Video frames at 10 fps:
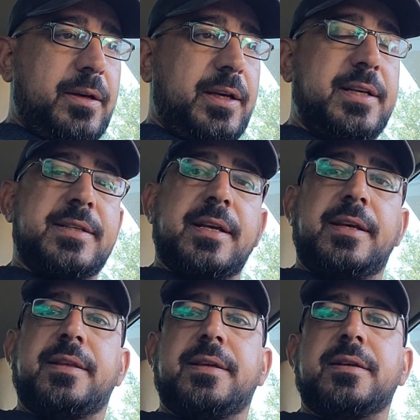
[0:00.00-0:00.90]
He said
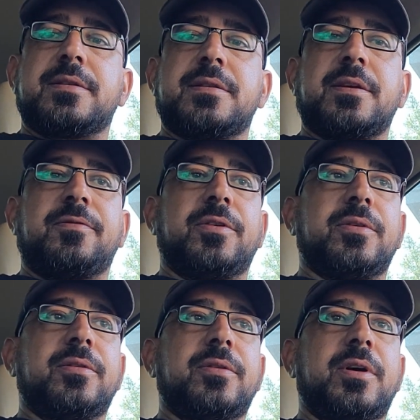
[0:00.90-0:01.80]
he thinks it's a
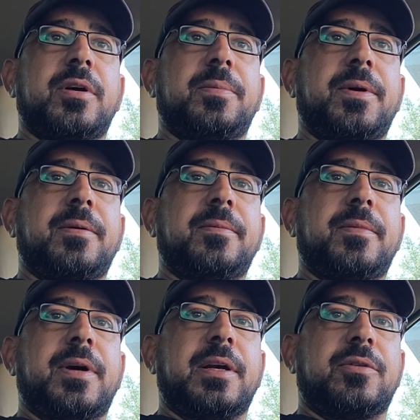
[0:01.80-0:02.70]
fuel pump.
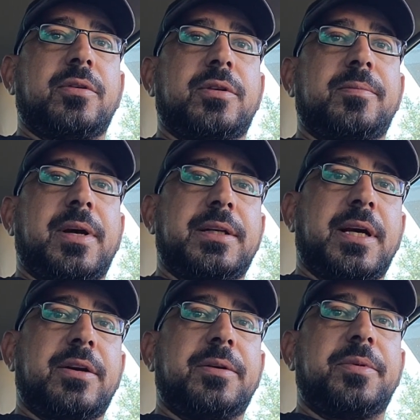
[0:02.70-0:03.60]
I told him I
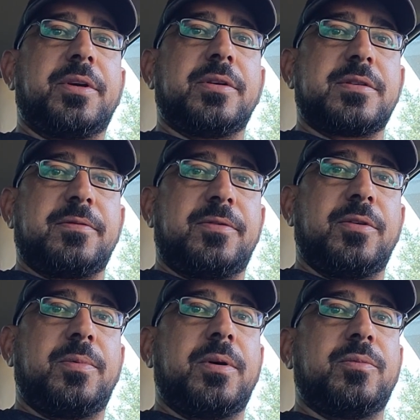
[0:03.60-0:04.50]
doubt it, because a
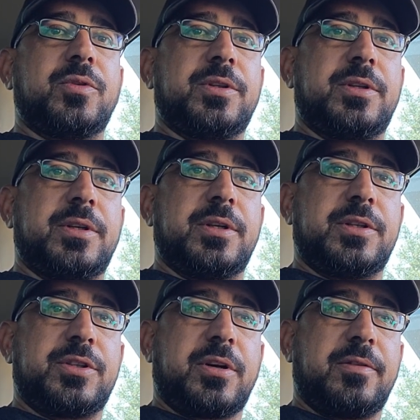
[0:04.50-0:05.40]
fuel pump would
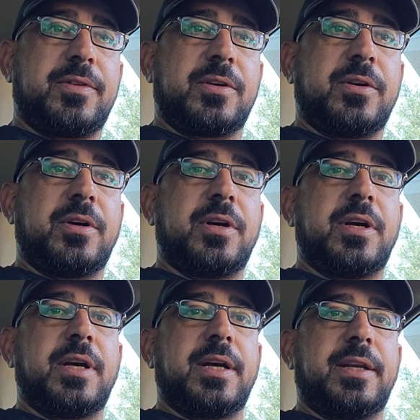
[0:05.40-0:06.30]
shut off the car,
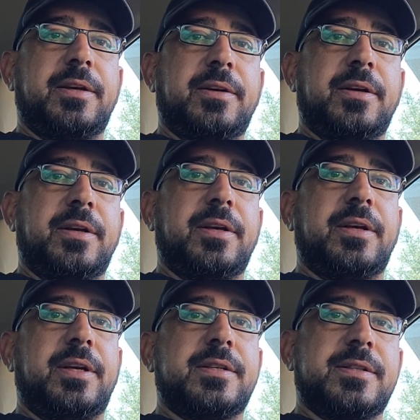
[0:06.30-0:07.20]
and
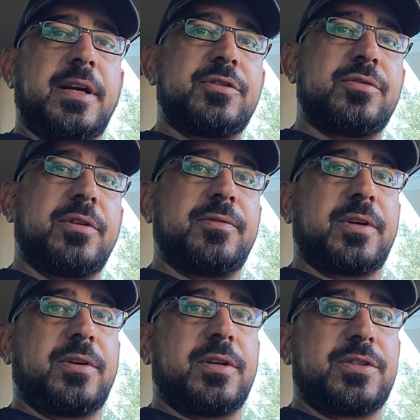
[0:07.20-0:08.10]
he's not sure if the
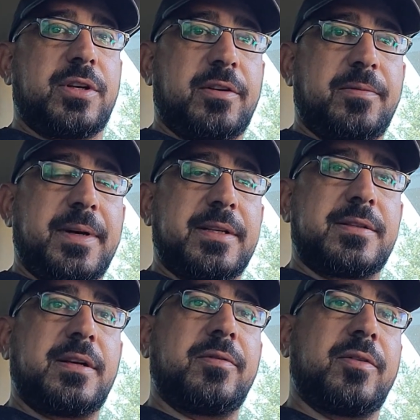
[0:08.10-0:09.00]
car shut off by
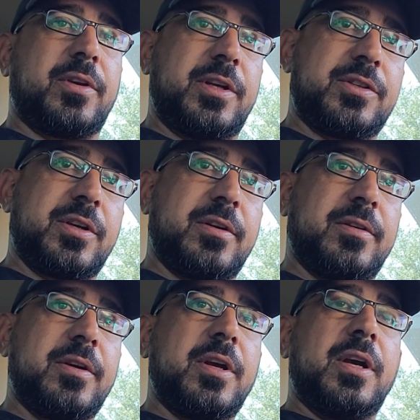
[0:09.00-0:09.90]
itself or he shut
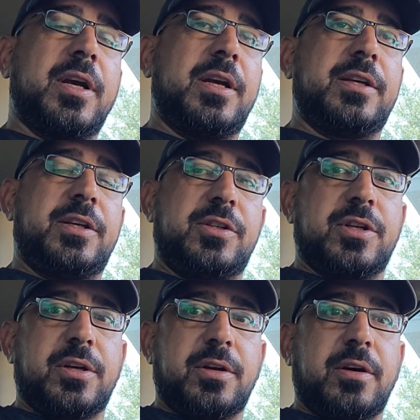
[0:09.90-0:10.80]

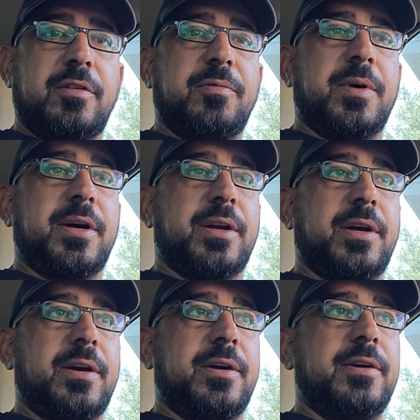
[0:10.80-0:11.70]
it off,
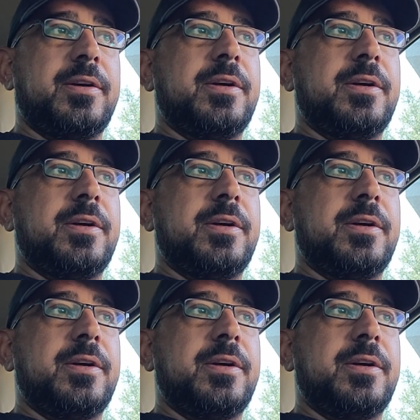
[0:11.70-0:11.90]
but